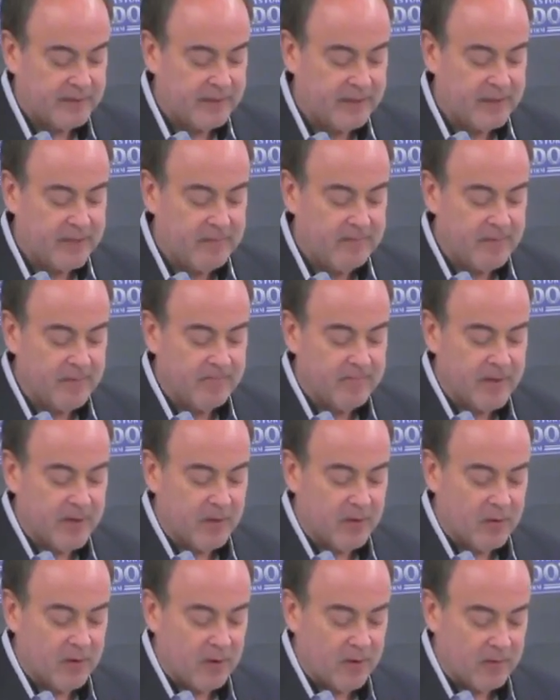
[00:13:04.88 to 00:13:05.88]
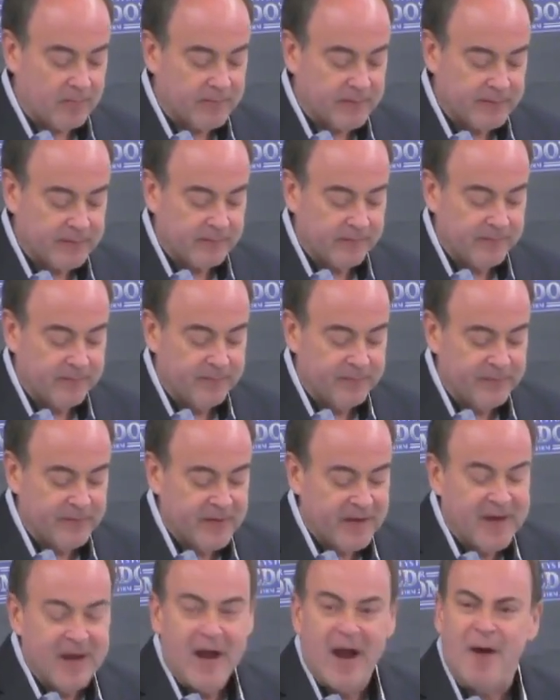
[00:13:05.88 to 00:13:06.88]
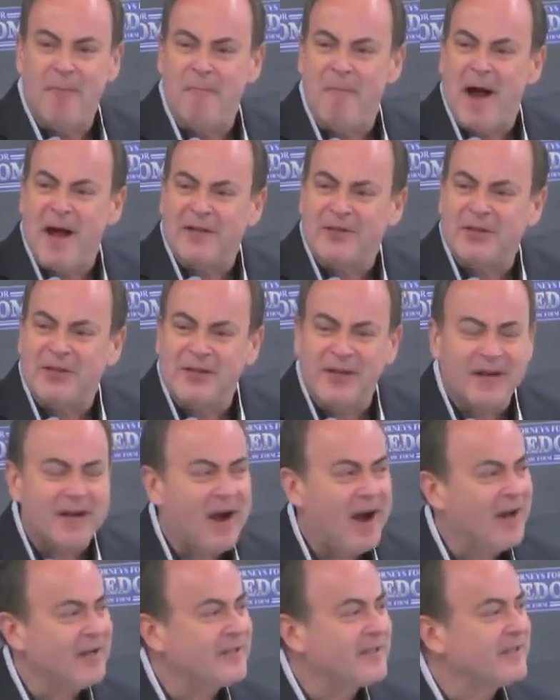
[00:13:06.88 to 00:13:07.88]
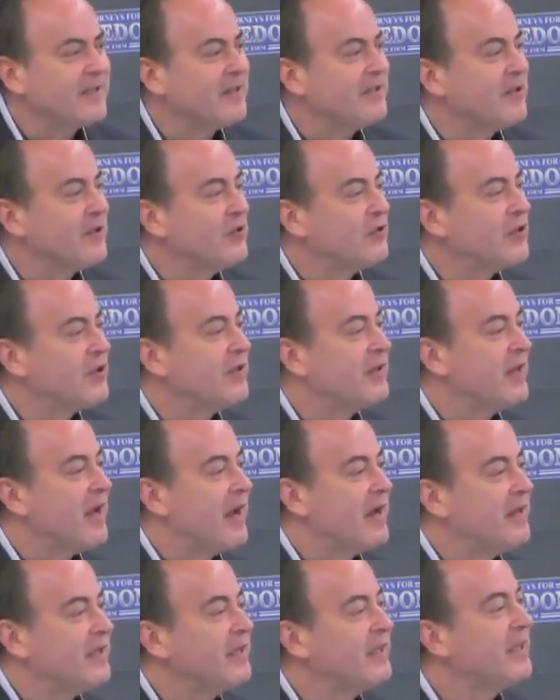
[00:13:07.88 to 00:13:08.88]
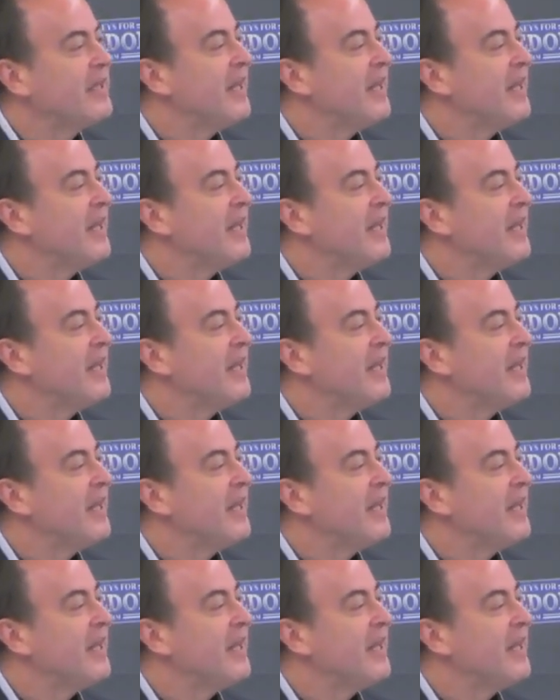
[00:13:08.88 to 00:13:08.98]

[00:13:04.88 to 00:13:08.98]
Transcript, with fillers: right to keep and bear arms. Imagine a Constitution that